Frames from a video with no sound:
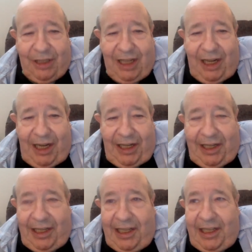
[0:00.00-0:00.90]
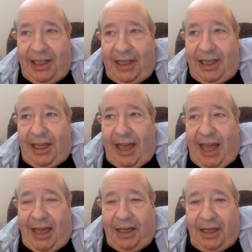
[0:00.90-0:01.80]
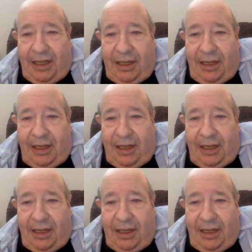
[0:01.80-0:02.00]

Sonny. And,